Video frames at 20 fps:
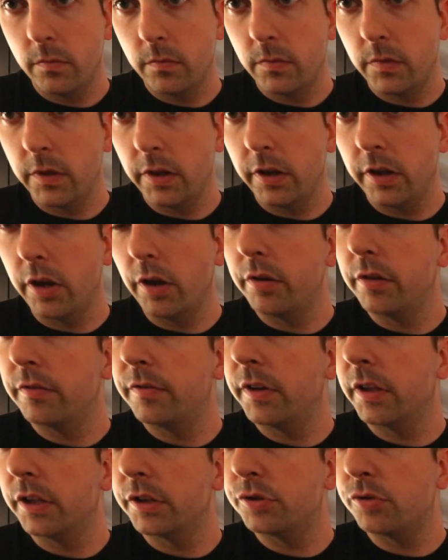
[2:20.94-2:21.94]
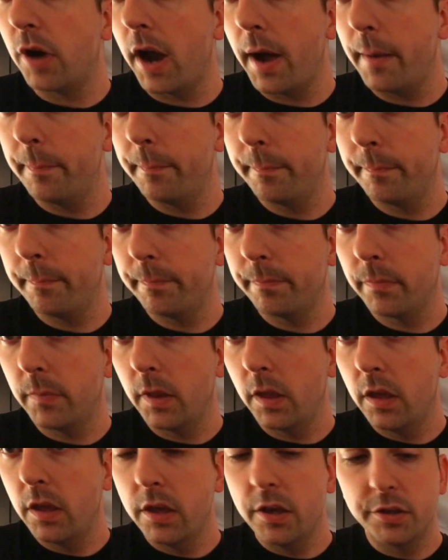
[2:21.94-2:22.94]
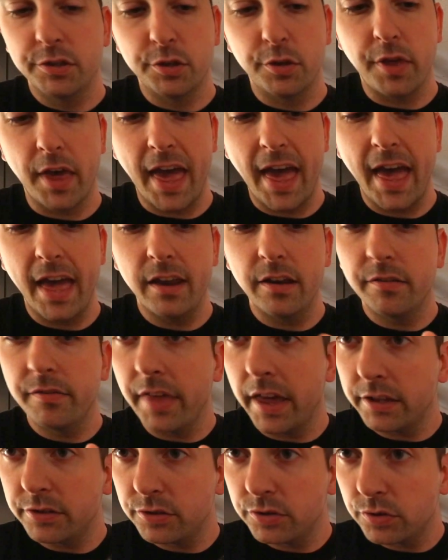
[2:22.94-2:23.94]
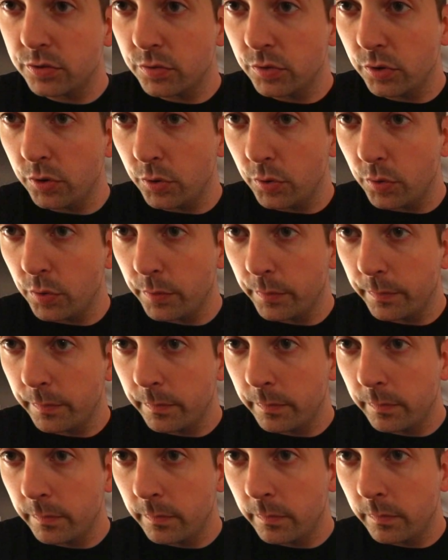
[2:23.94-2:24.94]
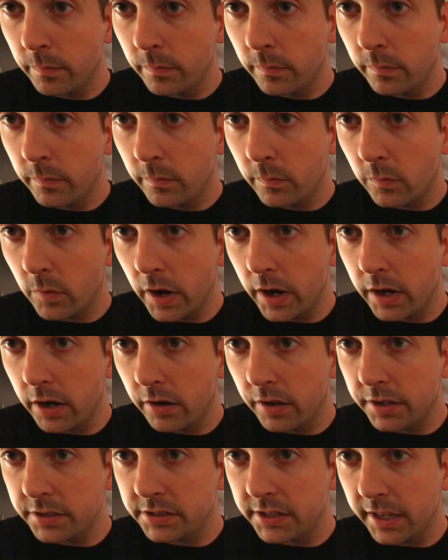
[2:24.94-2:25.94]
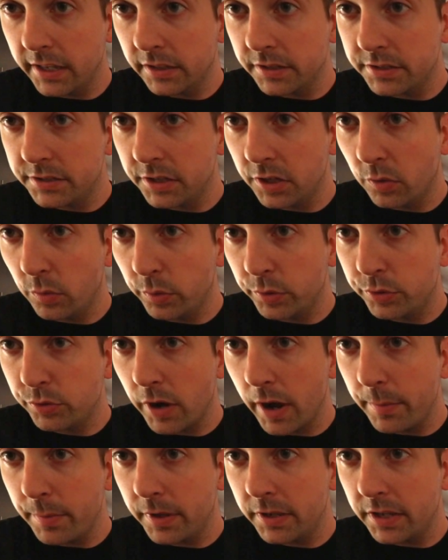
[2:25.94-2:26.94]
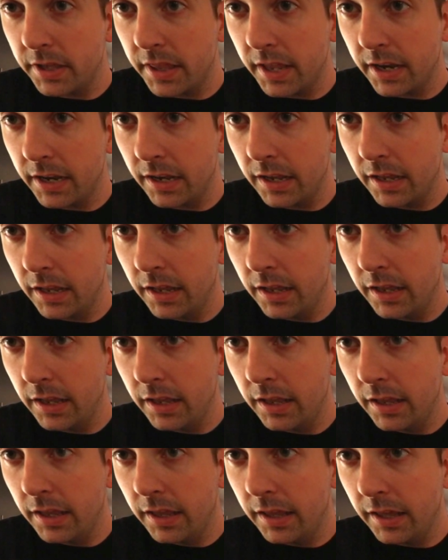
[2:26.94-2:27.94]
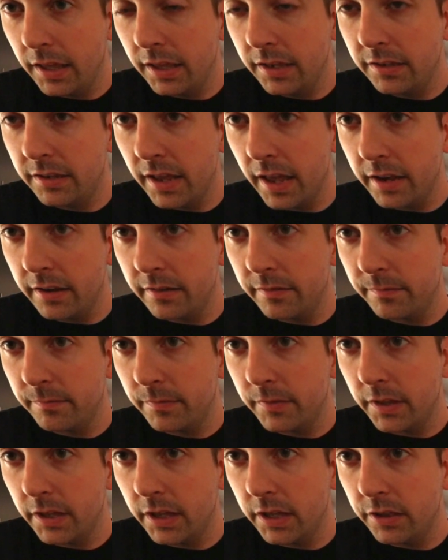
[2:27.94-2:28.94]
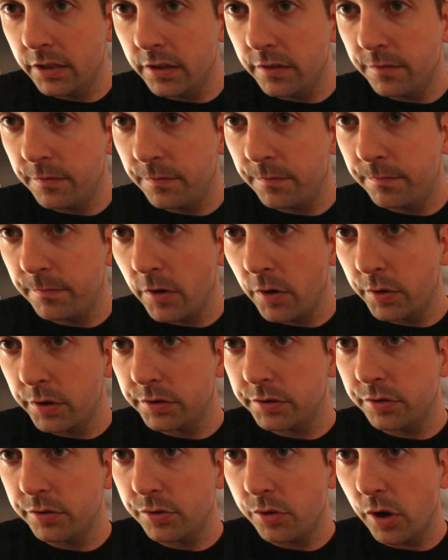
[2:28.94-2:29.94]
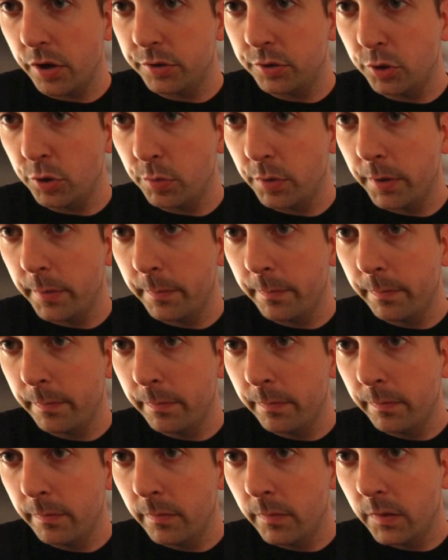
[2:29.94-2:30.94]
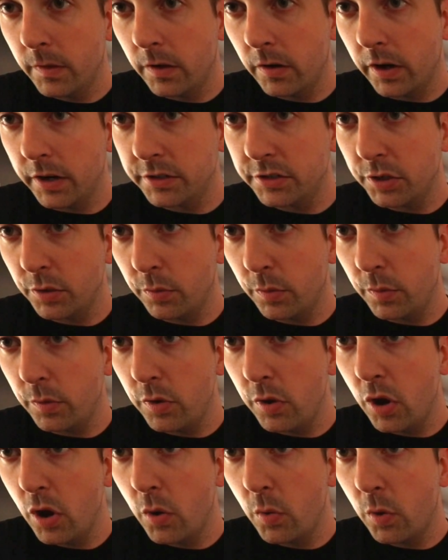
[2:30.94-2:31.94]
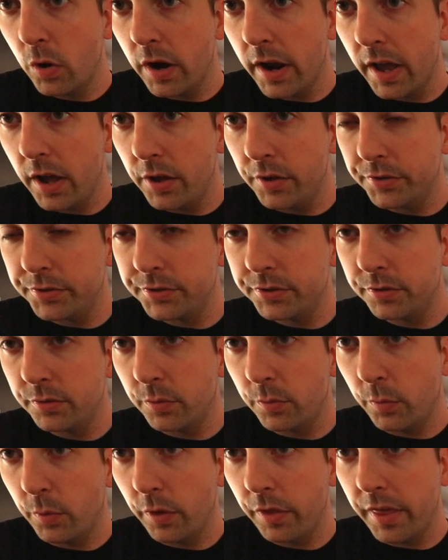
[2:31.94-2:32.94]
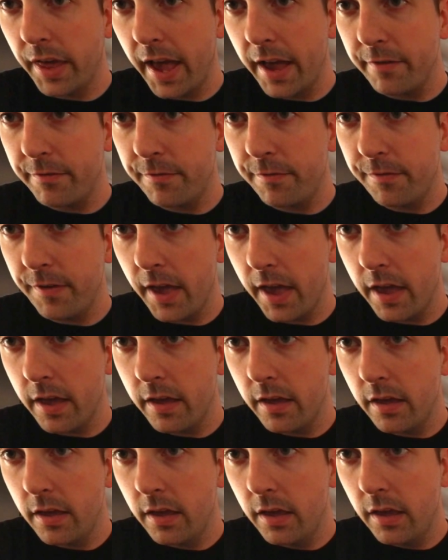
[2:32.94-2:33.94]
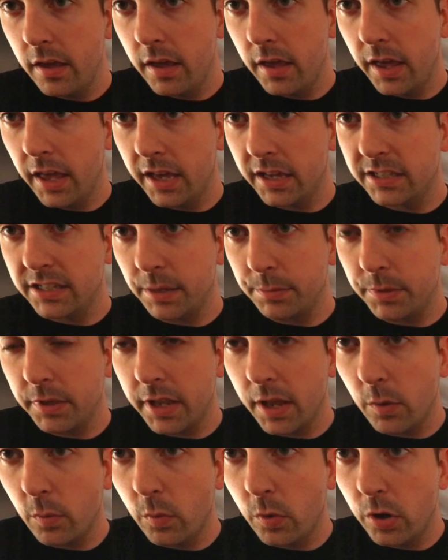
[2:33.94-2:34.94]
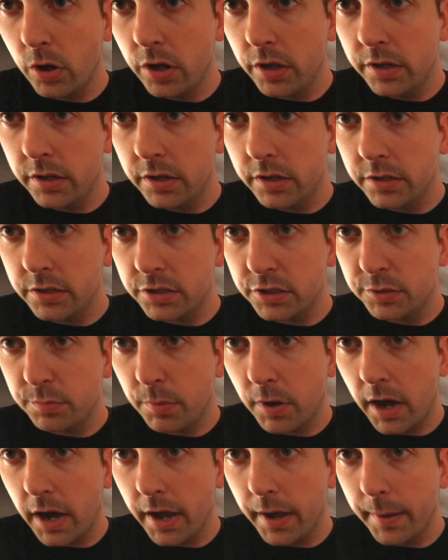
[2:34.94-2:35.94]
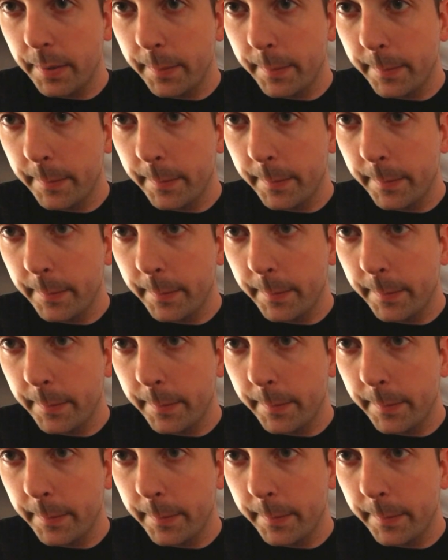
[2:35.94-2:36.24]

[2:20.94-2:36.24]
there you go, you feel it drop. So the head of that screw right here, the stainless steel, will drop into that indent in the focuser draw tube. All right, so nowhere else will that fit except in that one spot